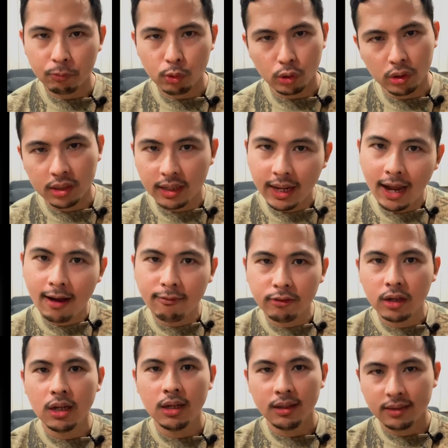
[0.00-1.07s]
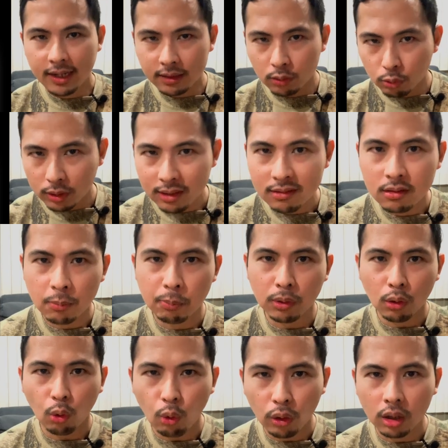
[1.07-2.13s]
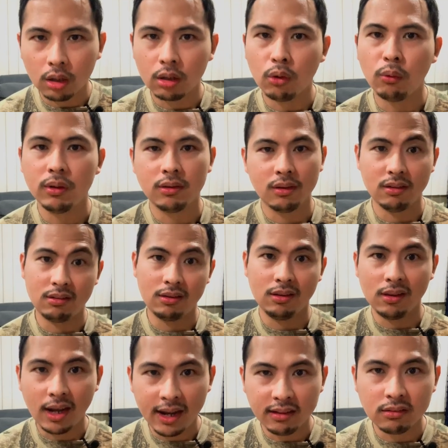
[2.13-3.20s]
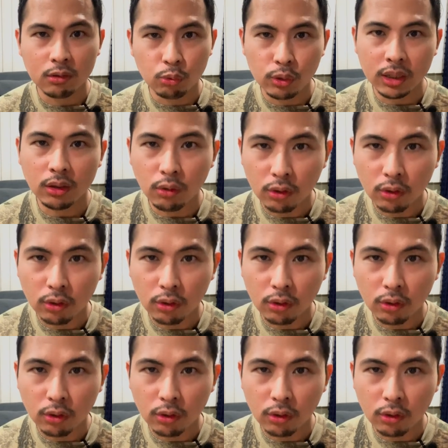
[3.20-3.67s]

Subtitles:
So you're gonna have that green cipriol oil going to this nice green